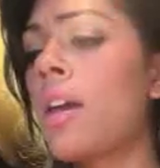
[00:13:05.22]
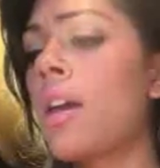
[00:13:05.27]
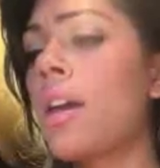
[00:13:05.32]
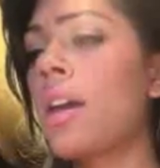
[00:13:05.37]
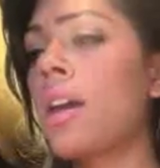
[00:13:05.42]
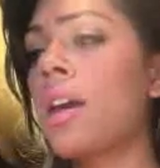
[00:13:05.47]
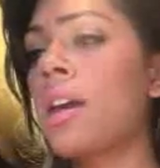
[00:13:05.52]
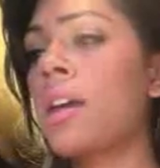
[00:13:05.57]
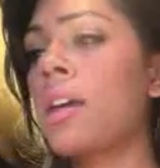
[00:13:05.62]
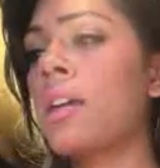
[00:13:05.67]

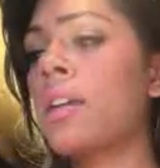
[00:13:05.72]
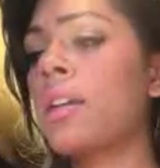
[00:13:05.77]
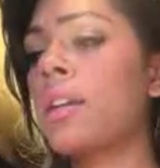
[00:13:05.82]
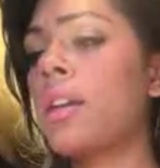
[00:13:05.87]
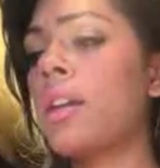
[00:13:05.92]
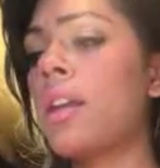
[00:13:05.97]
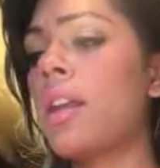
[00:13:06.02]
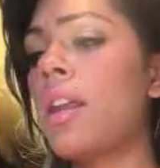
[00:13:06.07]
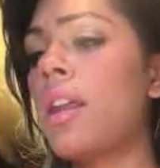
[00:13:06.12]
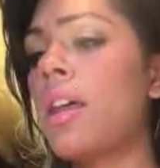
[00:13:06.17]
And
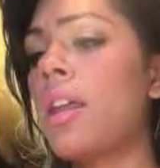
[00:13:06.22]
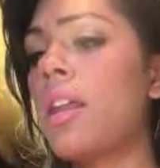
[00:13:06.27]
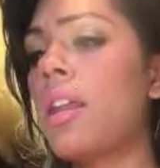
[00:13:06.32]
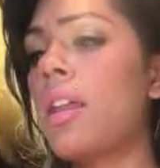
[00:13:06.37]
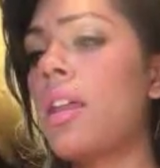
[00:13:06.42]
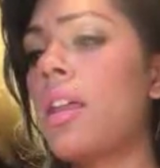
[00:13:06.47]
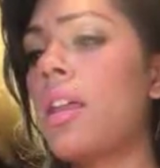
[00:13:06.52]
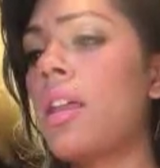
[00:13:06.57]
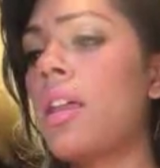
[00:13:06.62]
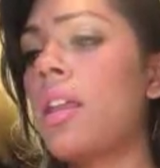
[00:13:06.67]

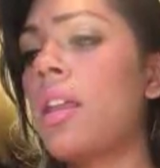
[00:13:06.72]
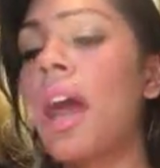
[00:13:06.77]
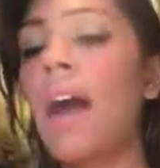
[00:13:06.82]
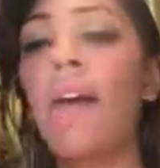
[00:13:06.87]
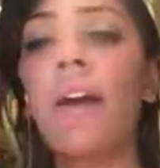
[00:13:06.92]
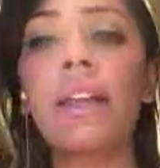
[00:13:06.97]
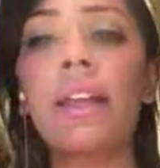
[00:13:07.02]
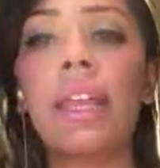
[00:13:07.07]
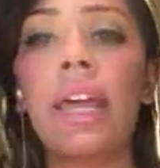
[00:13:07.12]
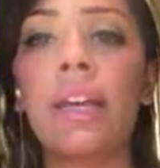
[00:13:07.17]
now
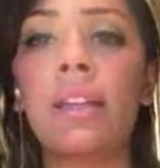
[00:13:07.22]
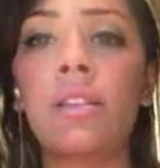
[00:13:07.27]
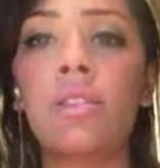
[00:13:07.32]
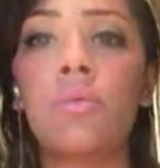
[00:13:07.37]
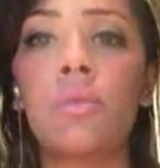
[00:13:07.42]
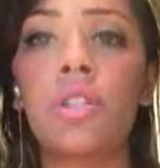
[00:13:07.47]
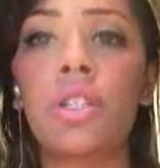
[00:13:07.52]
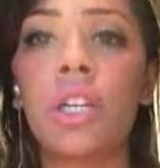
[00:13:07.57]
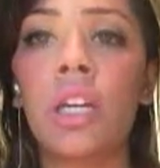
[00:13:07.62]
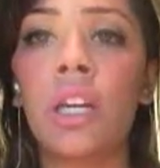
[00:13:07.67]
I'd like to
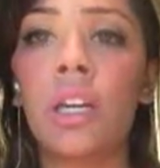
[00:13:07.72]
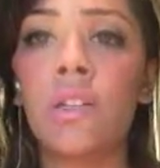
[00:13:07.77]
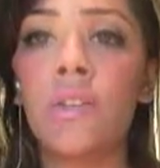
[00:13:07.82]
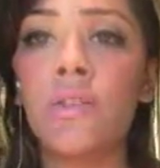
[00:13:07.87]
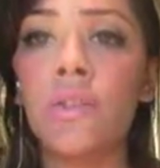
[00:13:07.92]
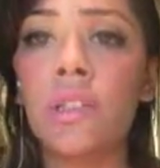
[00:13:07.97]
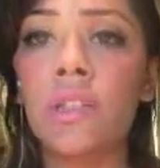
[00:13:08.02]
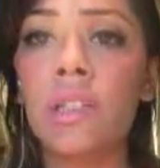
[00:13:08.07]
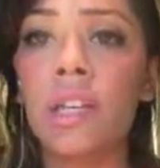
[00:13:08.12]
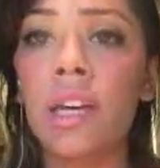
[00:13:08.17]
switch gears
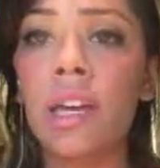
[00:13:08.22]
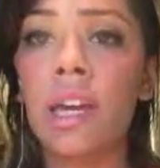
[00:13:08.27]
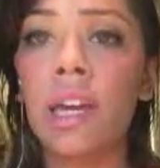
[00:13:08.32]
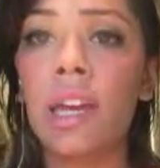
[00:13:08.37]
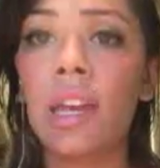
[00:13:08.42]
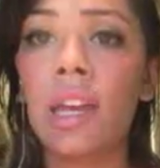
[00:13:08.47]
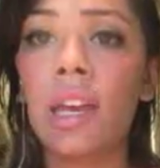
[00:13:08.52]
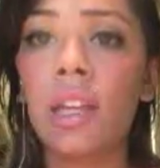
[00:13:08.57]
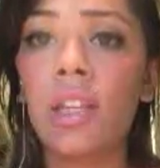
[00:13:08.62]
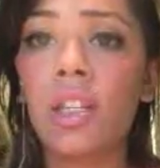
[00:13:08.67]
for a
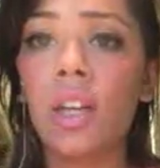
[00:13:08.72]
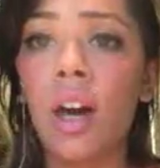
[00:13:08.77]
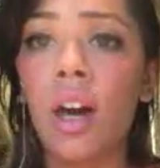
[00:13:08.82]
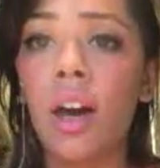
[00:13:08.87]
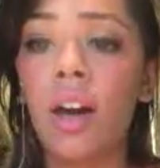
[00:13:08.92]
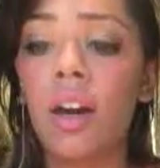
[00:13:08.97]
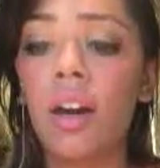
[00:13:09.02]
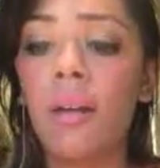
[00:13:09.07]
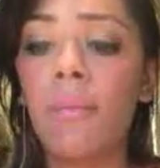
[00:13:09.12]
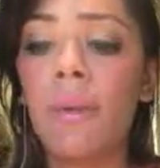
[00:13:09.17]
second and
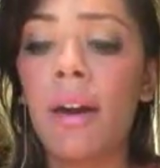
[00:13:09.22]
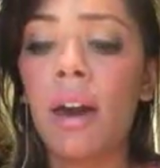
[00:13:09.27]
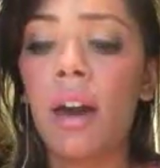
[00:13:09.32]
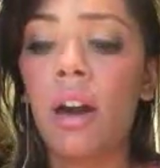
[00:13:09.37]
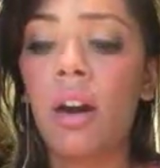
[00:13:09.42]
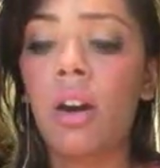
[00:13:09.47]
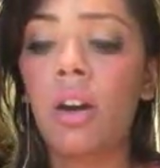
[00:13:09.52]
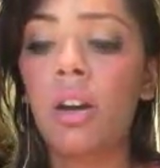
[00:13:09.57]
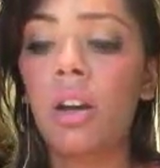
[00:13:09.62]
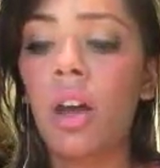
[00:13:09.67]
talk
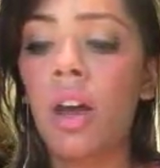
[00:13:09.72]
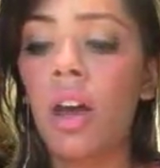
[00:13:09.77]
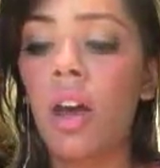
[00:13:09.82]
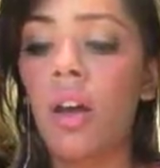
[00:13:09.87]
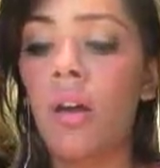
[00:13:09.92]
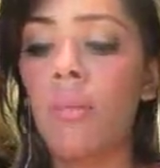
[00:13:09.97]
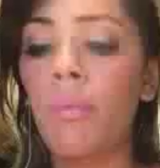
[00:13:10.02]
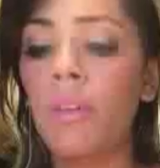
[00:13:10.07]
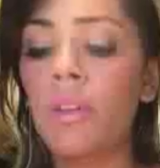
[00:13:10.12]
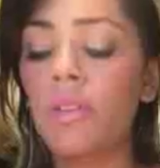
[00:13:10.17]
about
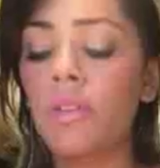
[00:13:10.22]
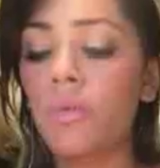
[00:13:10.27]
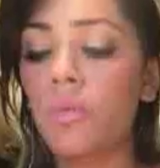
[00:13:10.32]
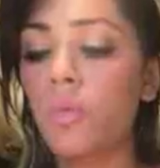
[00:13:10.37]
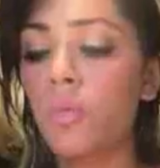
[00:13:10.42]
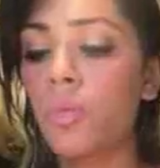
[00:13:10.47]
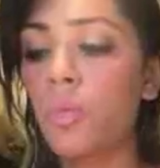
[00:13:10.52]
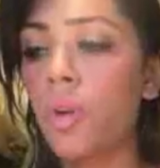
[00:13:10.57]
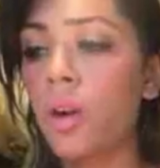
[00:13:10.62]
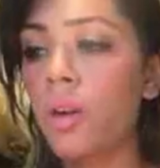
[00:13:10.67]
this
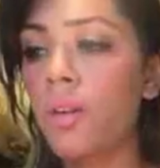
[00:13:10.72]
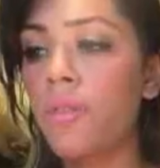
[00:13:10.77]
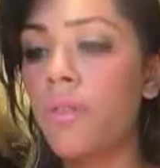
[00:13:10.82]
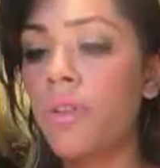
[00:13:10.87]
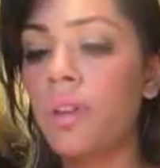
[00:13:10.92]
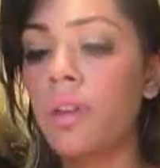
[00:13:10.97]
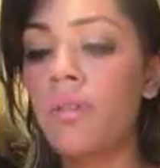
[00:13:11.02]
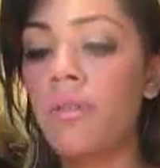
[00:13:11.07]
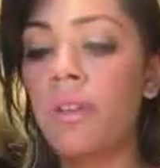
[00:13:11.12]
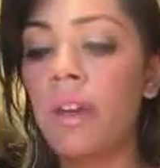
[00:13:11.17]

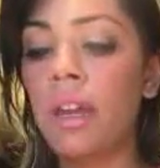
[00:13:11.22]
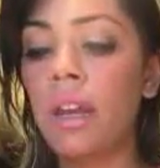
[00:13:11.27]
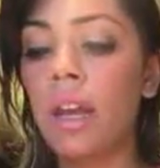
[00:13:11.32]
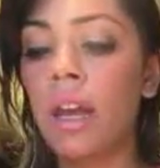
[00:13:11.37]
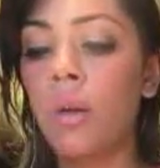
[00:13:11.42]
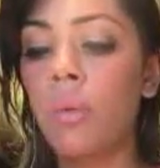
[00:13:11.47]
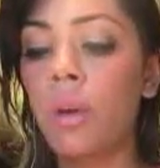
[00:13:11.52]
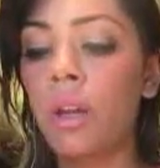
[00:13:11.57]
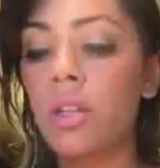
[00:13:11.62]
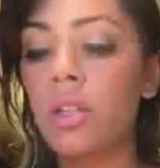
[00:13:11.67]
wonderful event I
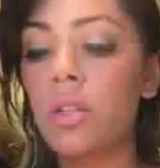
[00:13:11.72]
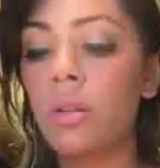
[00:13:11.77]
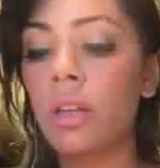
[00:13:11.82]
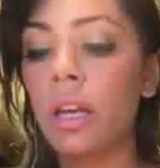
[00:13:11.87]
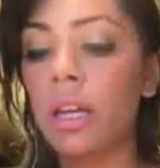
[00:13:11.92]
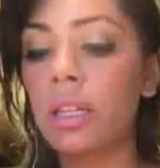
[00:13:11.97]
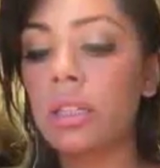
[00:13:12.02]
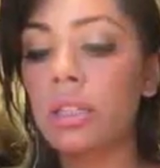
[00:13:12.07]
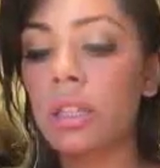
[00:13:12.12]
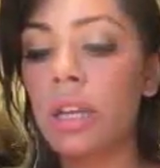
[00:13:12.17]
went to
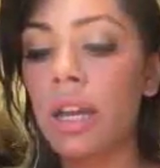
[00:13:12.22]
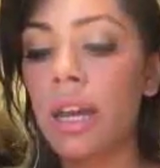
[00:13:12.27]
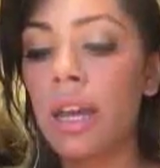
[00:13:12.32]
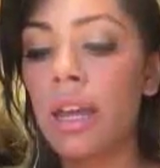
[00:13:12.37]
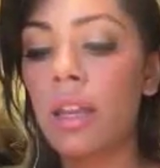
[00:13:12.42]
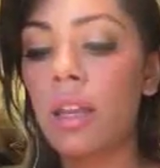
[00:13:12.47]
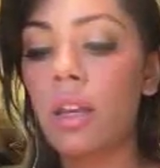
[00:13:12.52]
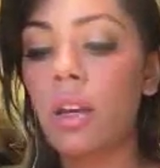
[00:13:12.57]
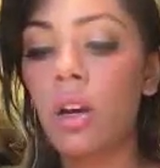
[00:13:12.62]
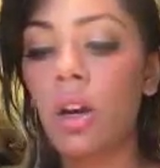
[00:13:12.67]
last night
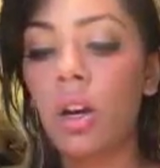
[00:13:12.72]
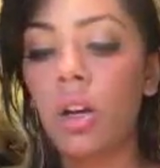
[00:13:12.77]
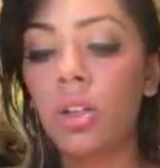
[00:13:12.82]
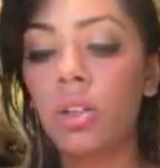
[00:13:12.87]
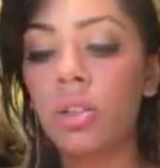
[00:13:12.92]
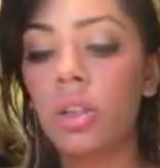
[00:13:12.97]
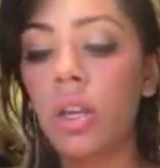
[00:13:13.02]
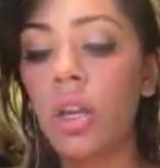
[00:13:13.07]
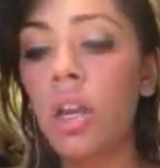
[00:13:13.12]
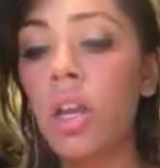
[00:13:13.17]
called
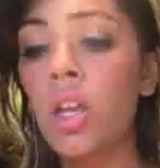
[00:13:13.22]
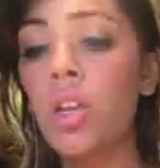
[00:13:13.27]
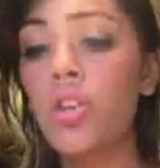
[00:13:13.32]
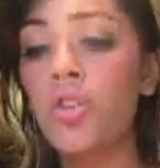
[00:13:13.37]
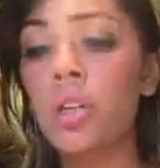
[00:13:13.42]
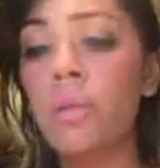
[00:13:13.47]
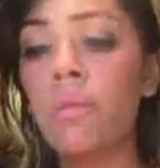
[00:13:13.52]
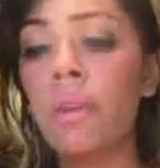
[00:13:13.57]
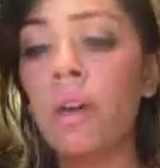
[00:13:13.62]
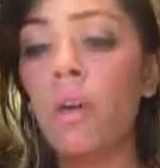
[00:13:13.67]

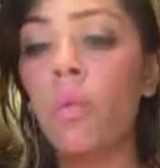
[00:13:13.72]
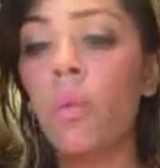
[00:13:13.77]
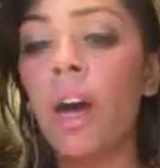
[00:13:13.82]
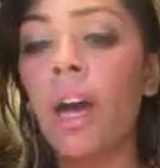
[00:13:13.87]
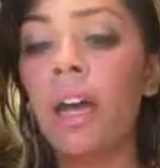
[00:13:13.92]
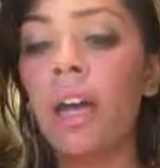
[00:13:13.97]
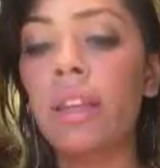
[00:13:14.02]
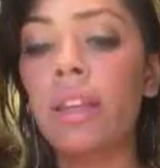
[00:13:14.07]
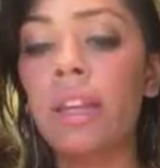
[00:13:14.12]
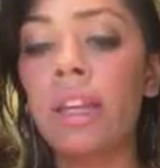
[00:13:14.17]
Dreaming
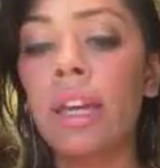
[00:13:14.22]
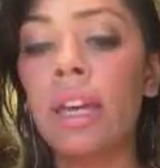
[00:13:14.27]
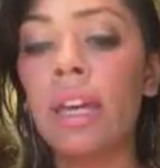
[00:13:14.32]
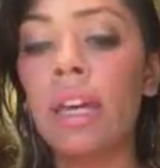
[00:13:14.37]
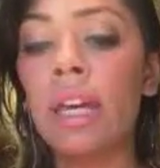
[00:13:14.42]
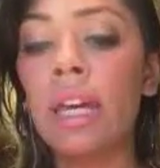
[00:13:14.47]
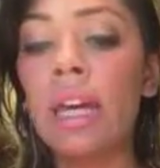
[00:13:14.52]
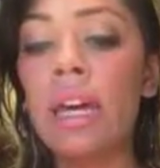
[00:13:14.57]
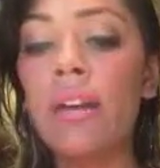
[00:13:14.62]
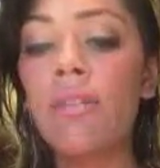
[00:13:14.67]
Wildly,
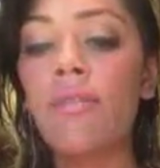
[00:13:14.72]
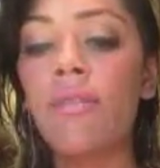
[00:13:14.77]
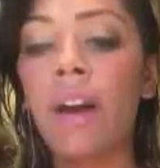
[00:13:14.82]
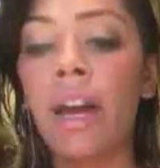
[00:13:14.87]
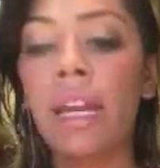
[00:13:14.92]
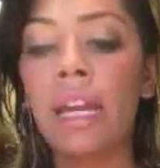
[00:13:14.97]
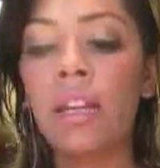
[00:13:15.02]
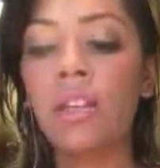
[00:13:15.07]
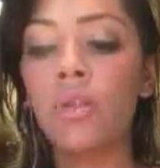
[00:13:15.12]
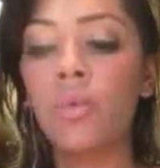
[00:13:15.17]

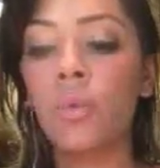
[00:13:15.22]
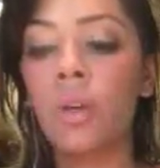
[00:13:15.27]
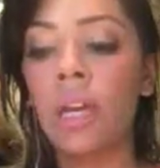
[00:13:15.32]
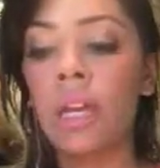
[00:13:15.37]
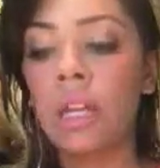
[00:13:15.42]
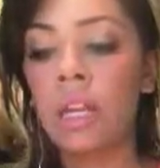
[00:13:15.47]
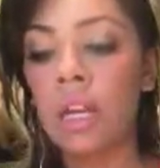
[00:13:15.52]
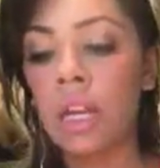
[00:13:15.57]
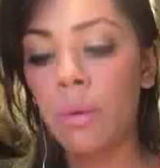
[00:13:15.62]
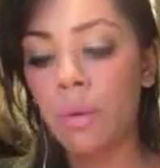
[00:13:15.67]
Fighting to
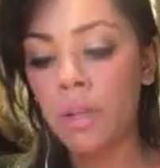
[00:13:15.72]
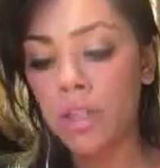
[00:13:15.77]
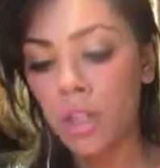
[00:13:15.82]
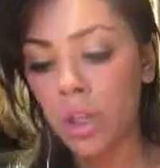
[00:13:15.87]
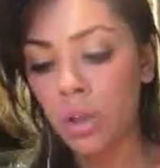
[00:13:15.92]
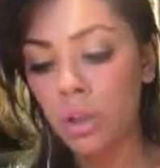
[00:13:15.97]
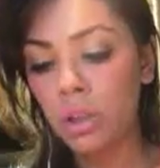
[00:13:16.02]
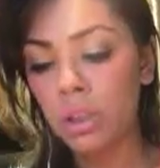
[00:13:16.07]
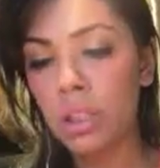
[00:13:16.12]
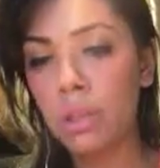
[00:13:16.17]
Win, and it was
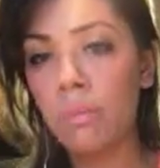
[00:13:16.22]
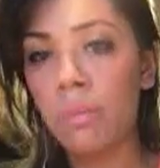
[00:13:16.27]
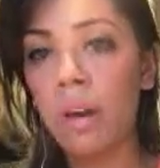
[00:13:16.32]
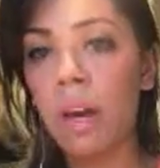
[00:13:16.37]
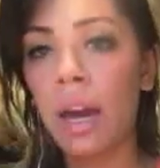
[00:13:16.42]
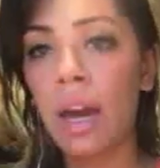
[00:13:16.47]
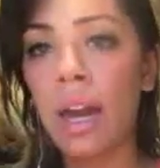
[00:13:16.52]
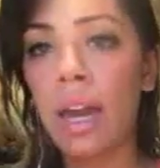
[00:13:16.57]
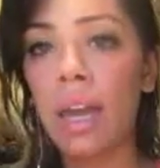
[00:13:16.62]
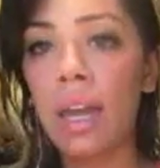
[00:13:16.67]
hosted
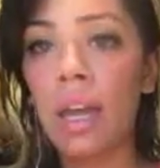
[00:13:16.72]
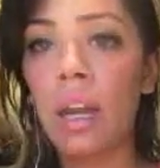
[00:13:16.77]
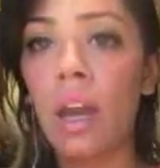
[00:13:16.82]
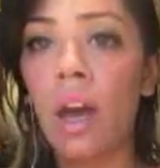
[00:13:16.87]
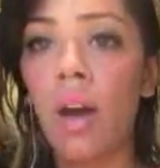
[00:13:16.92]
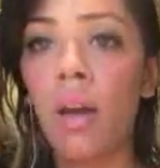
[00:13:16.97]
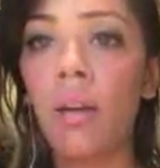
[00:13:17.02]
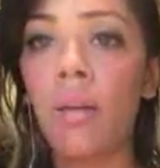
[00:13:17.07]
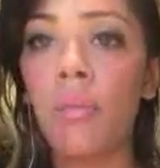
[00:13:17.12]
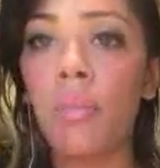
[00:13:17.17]
by a
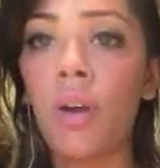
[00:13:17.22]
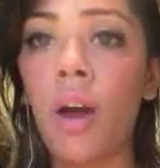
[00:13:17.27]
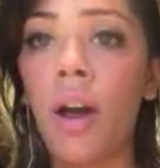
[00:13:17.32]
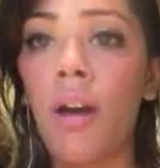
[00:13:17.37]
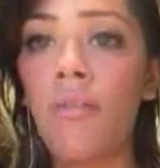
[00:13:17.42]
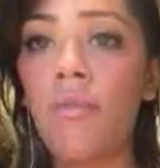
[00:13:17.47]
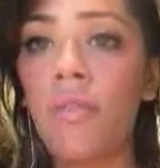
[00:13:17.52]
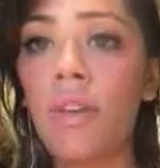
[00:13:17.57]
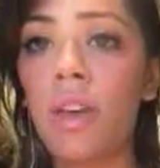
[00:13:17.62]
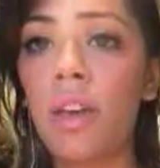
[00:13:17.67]

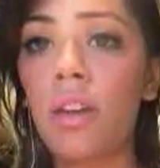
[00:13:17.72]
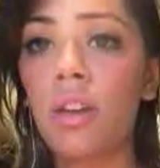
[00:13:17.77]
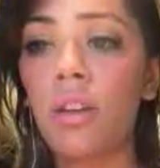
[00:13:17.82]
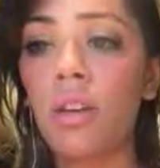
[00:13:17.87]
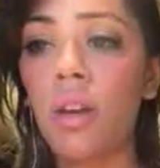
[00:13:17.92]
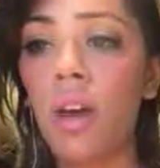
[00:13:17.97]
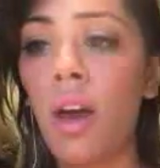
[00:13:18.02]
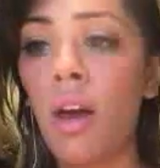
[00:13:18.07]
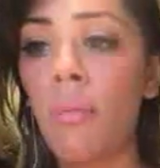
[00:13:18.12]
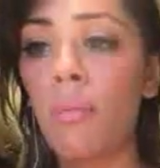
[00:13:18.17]
nonprofit
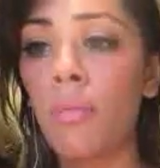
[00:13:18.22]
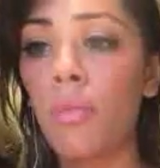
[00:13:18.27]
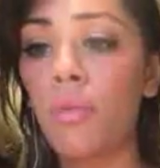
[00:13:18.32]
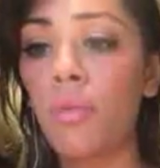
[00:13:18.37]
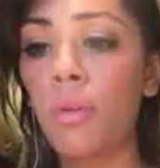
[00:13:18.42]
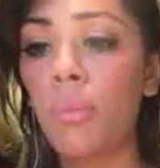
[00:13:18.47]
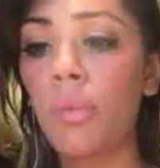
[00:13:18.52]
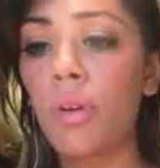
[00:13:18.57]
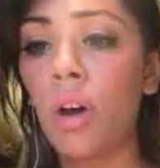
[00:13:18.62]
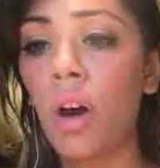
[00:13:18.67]

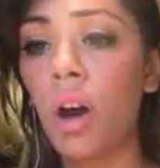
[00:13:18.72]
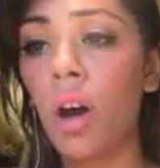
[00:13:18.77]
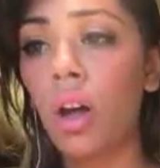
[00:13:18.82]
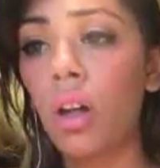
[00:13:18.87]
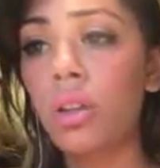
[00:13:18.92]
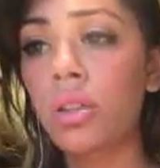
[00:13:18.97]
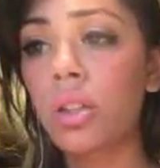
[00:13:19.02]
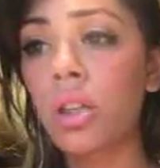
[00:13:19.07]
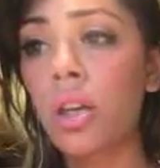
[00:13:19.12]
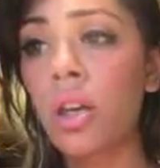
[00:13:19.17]
group called